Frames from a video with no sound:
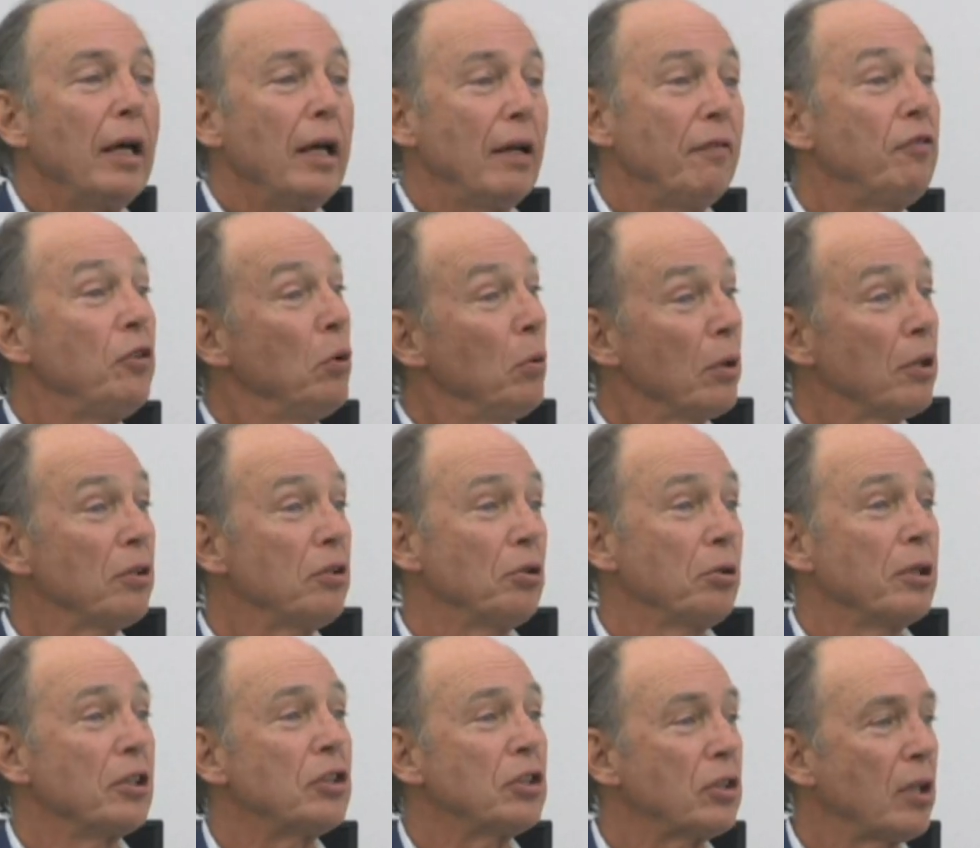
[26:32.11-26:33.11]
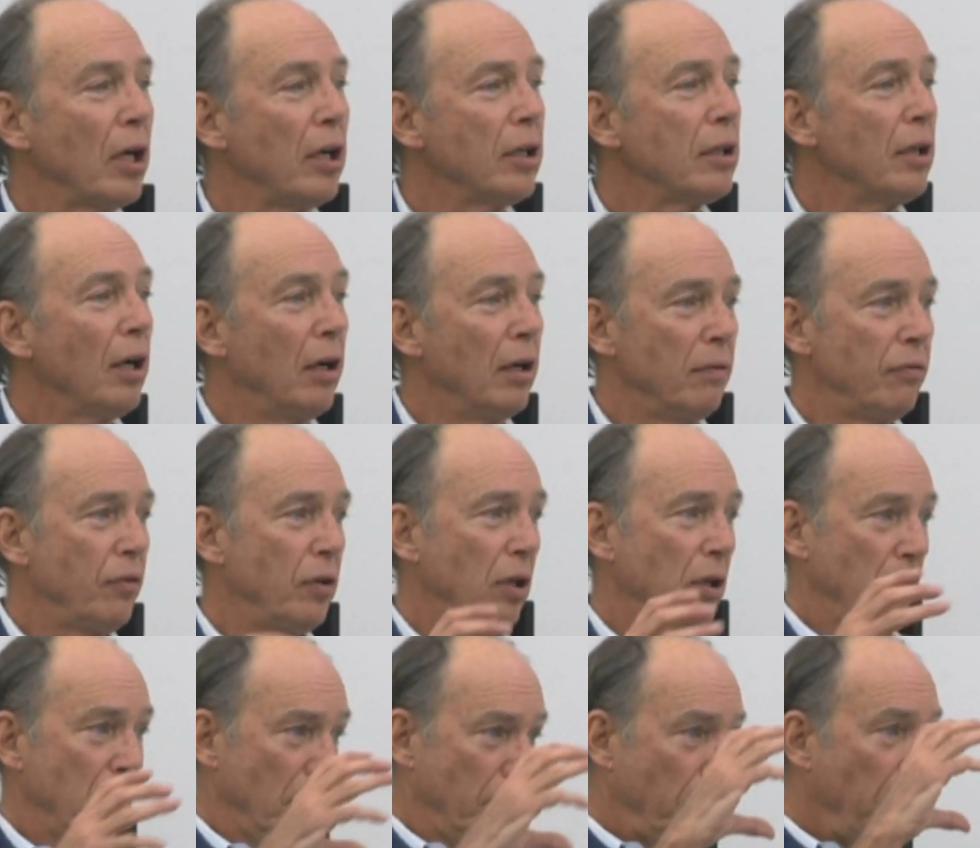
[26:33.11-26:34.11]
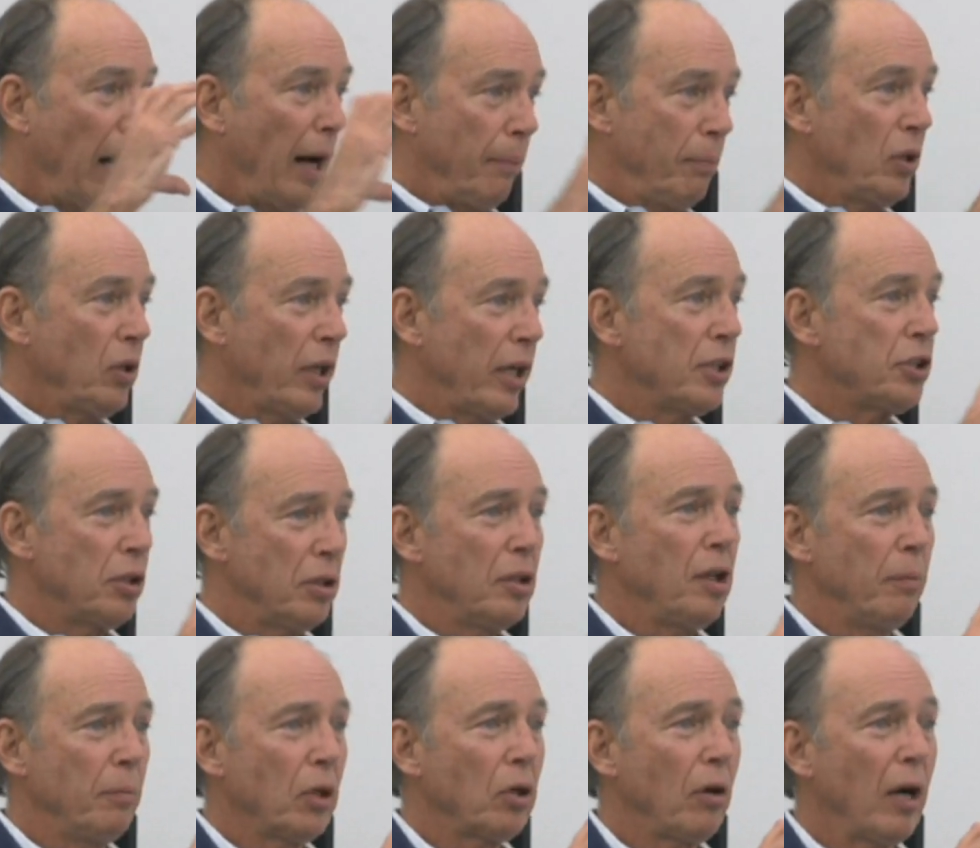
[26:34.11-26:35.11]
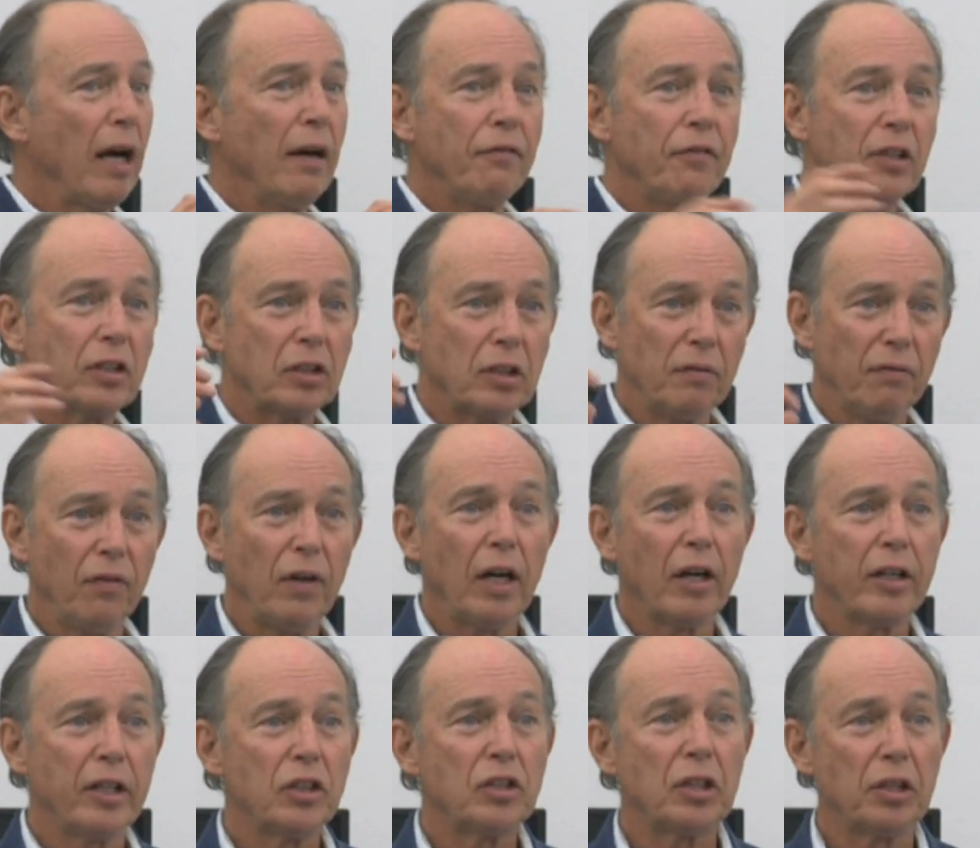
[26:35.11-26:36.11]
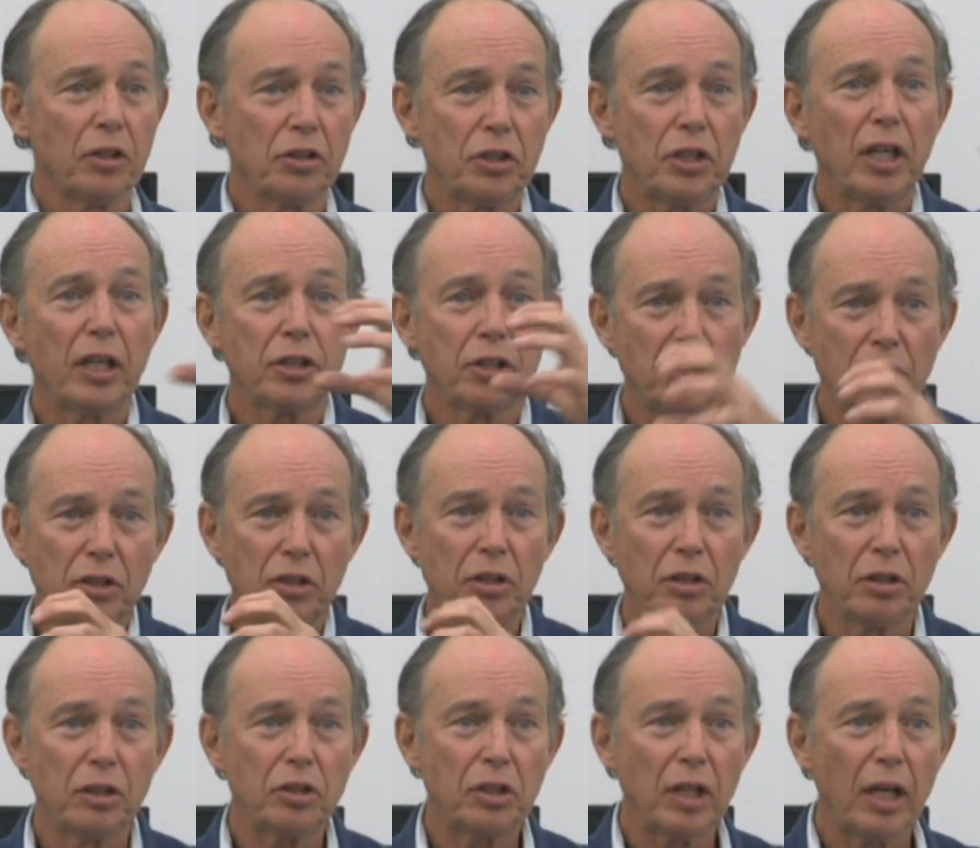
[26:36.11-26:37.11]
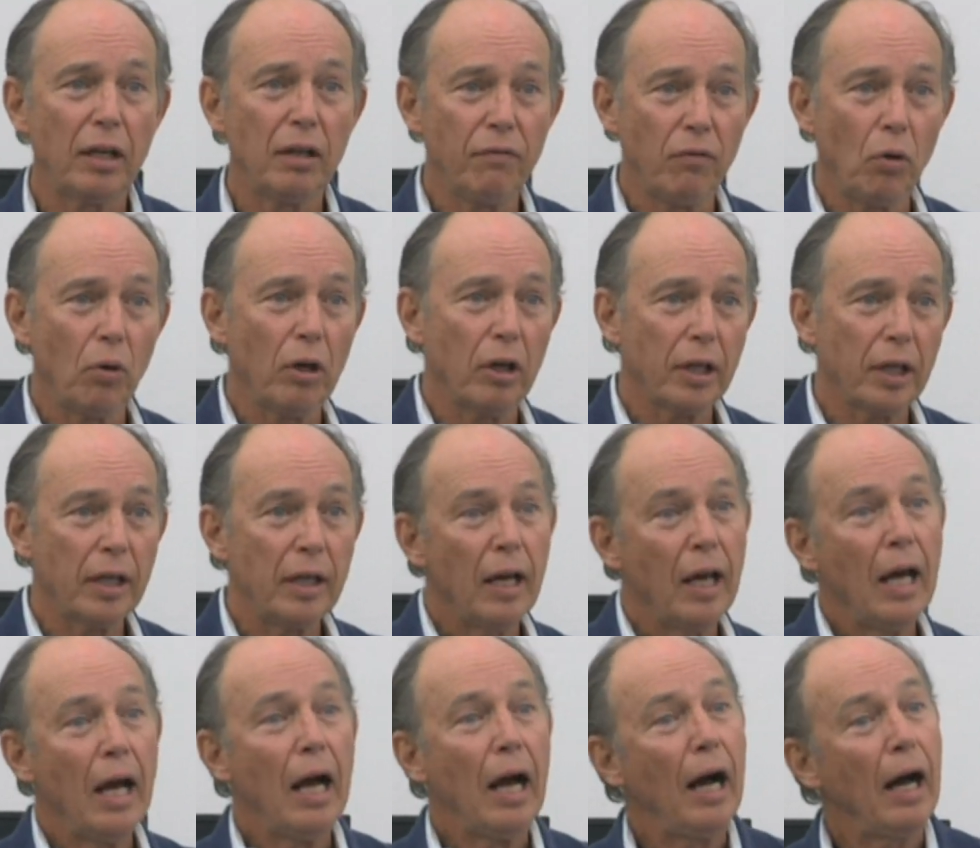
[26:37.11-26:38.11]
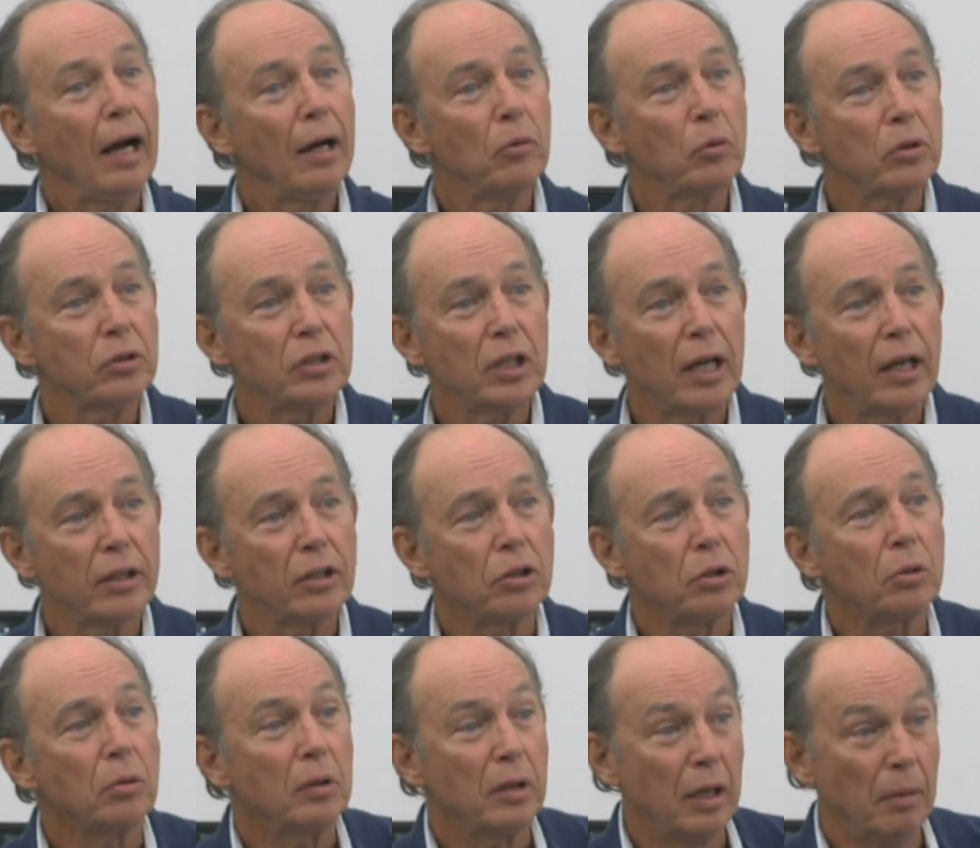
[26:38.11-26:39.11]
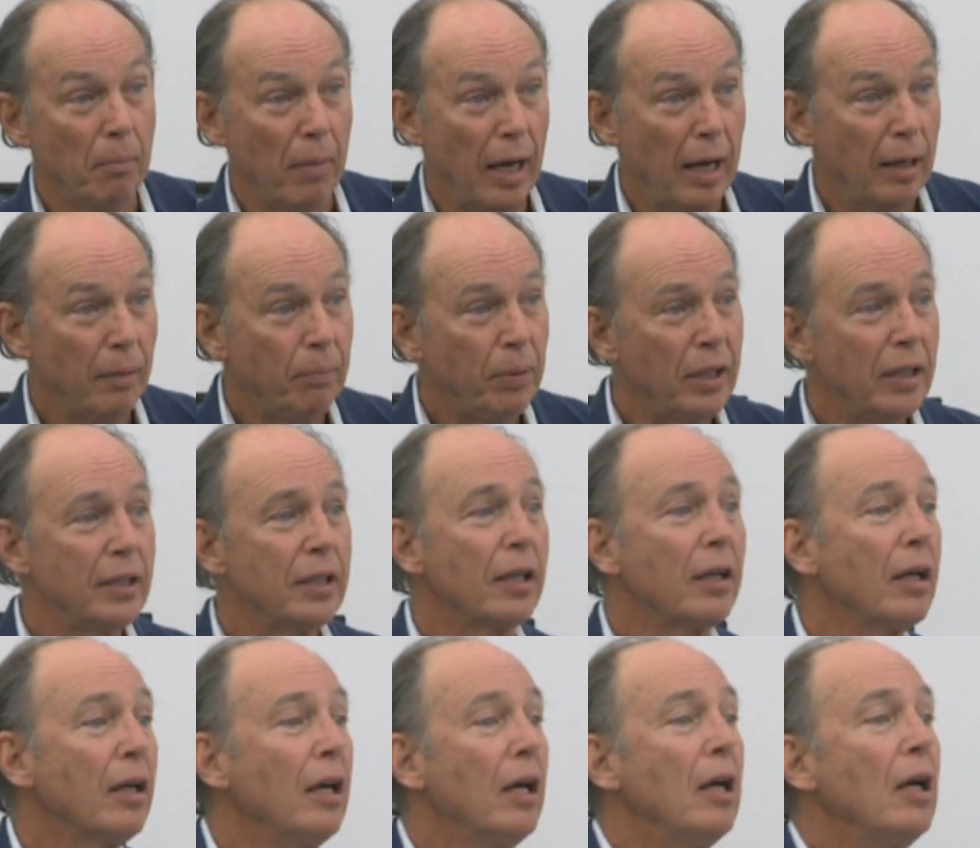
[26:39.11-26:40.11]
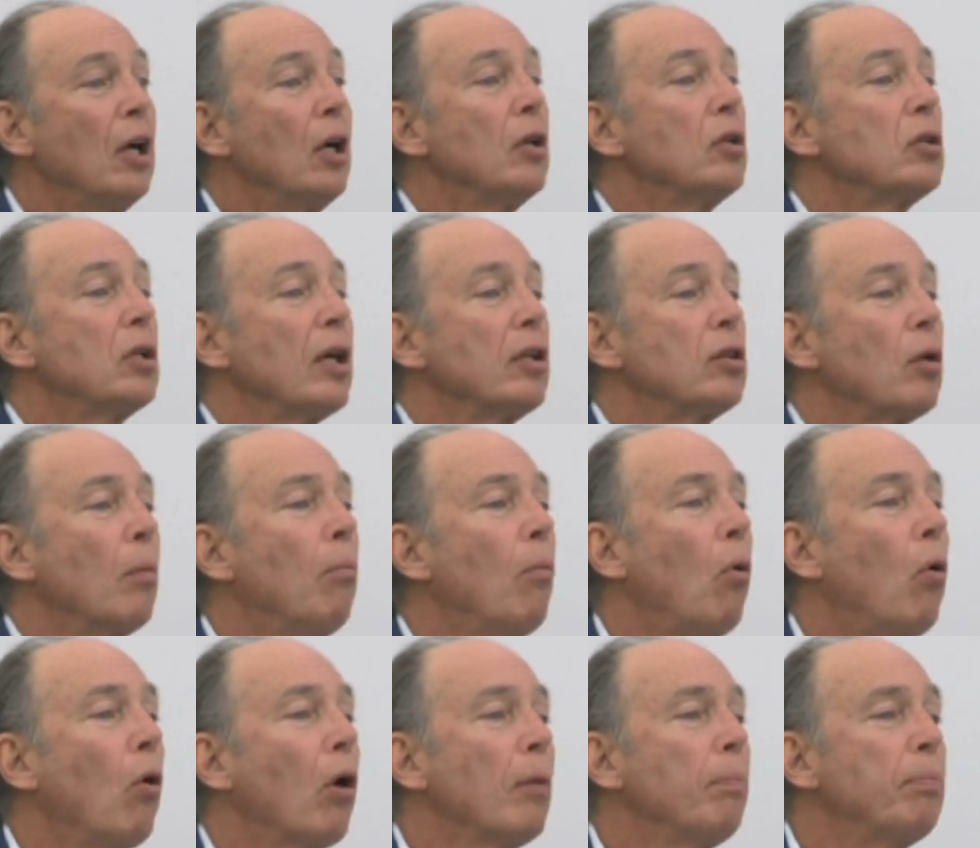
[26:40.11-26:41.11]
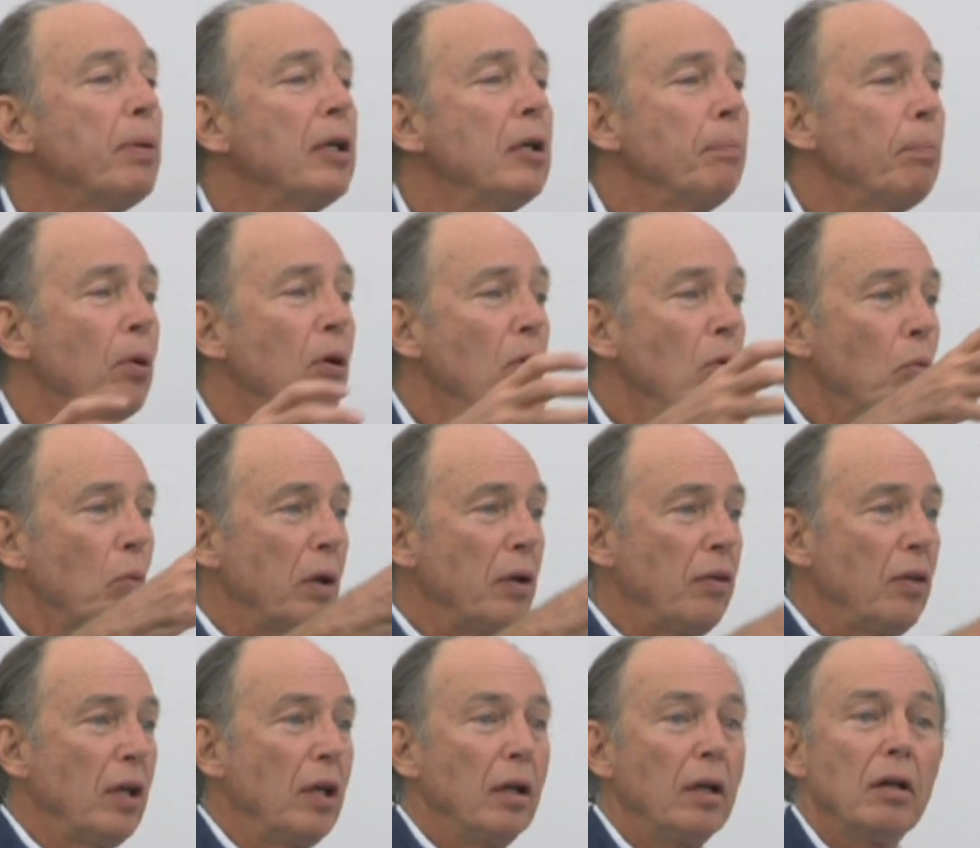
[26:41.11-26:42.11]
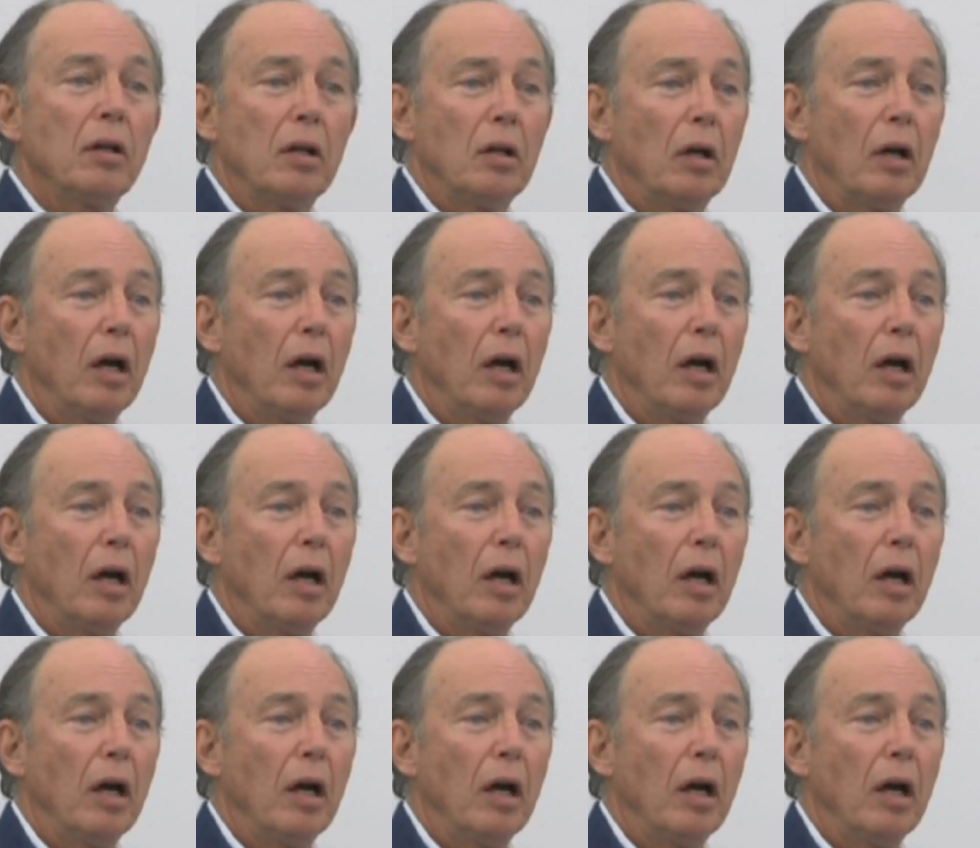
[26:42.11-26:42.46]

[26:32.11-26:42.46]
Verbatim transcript: If you were to do a study of the population demographics in various intersections in the state of Oregon, I will tell you, in my opinion, that the more people within